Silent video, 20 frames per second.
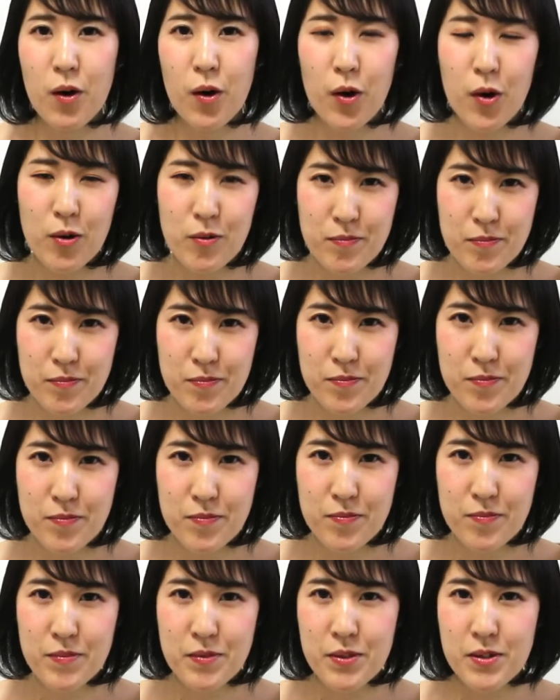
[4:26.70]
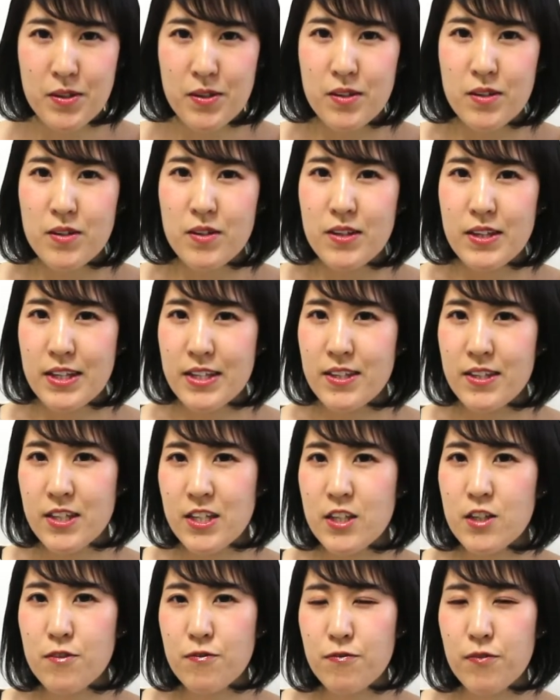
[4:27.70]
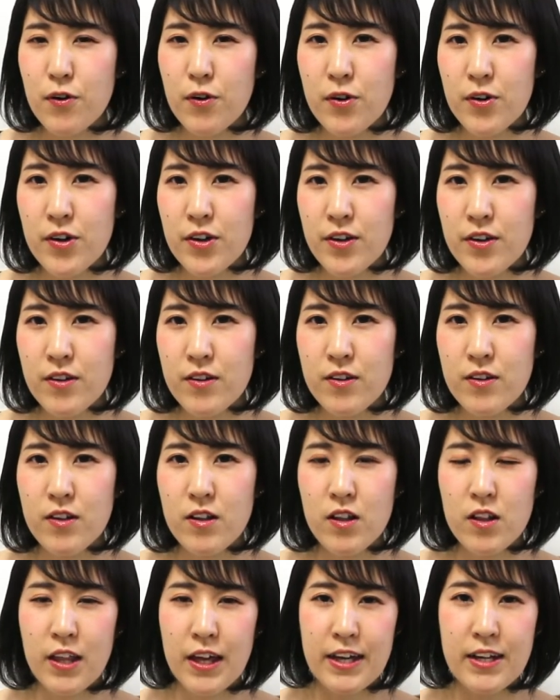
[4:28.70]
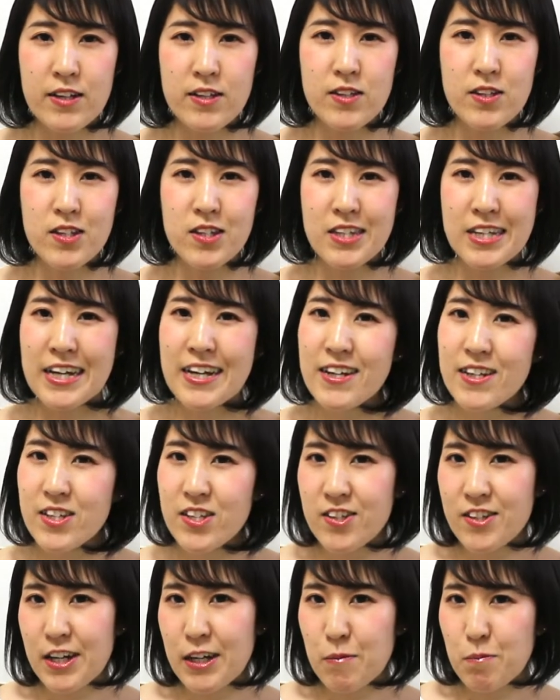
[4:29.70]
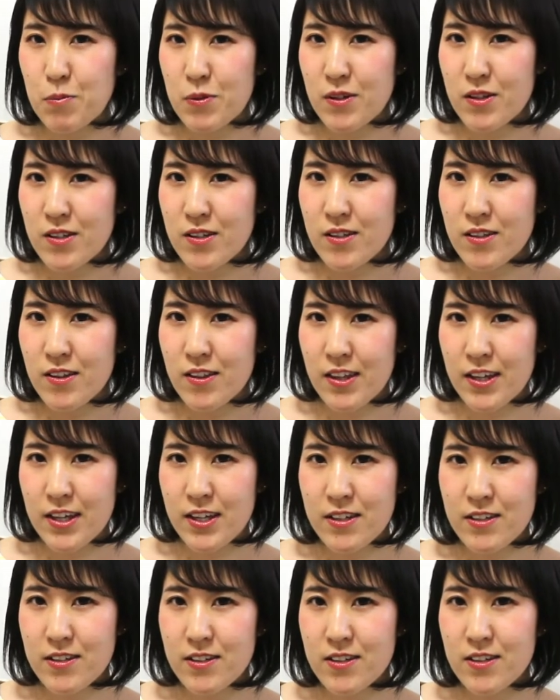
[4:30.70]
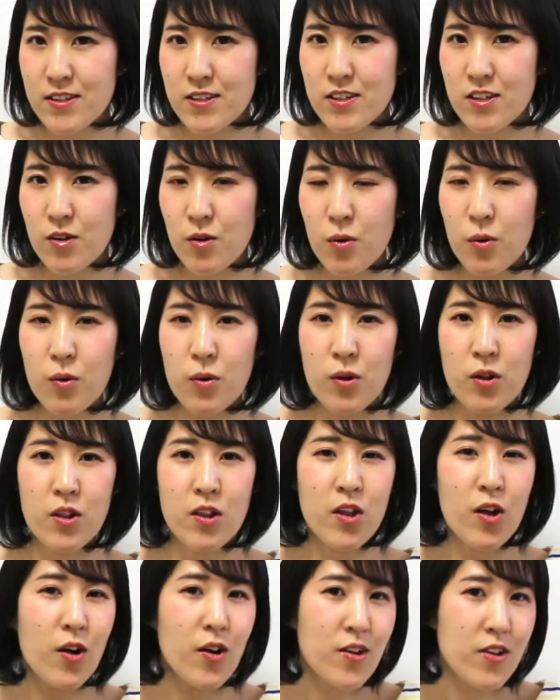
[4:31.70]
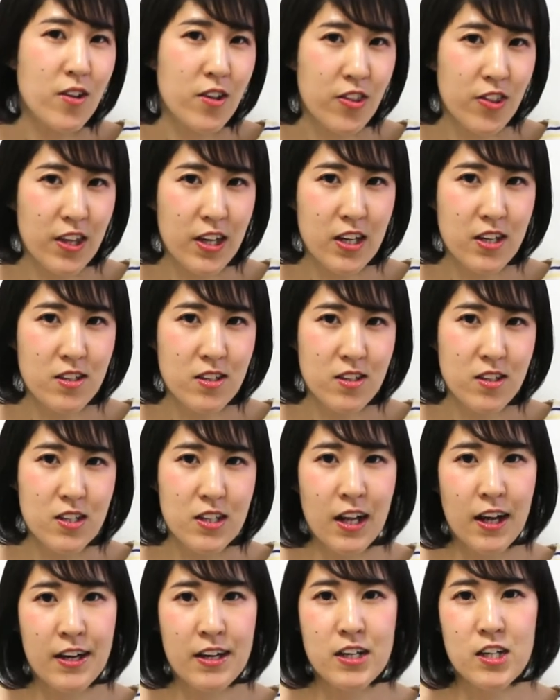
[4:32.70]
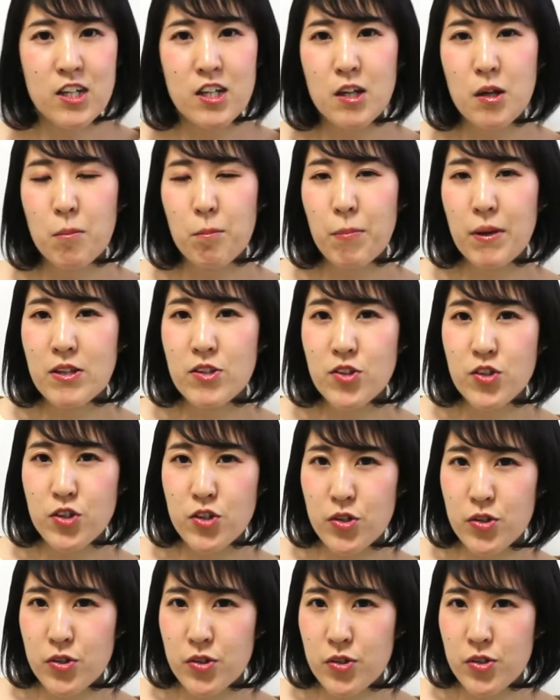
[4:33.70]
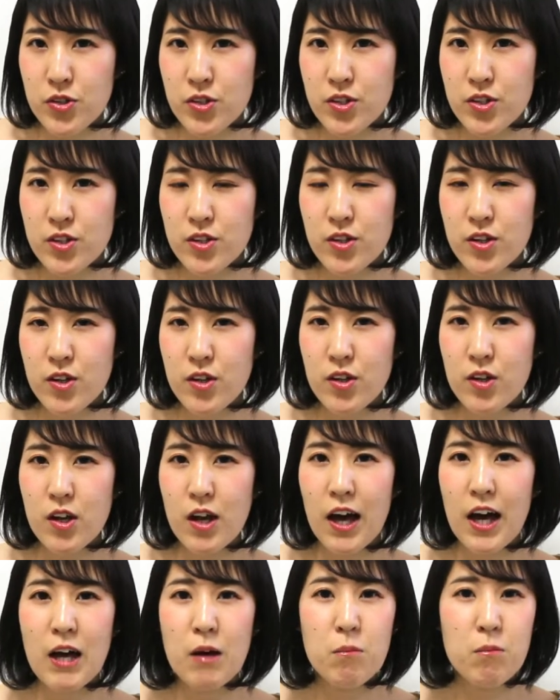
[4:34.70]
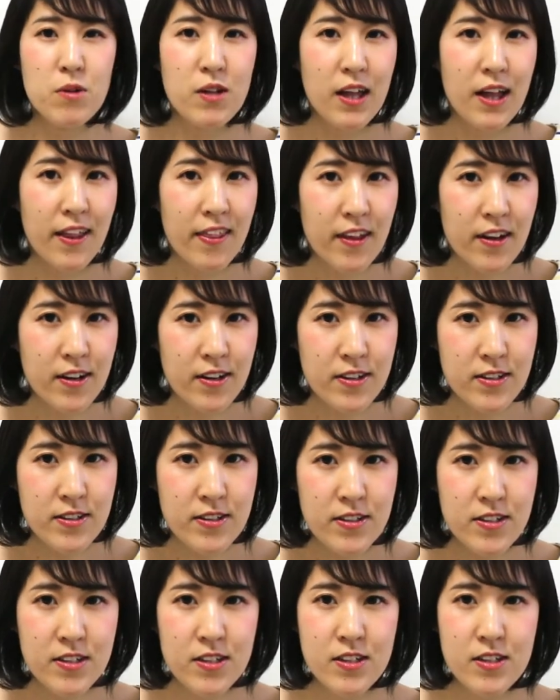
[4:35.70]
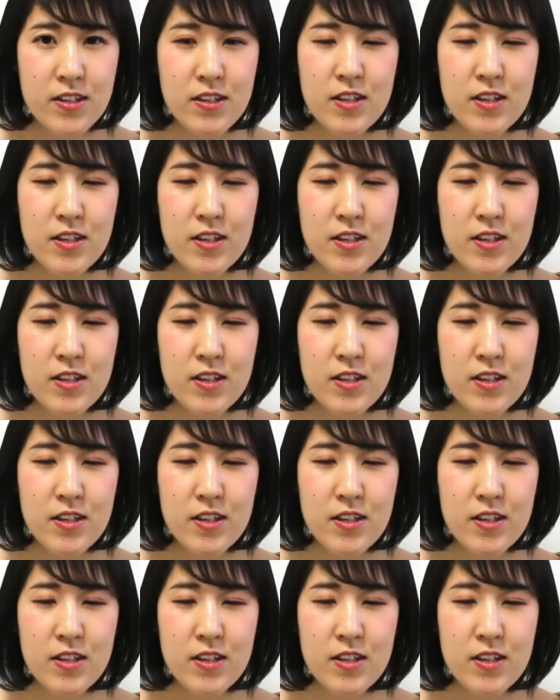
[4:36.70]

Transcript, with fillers: Hon. This is for like stick shaped things or long things like pencils, umbrellas,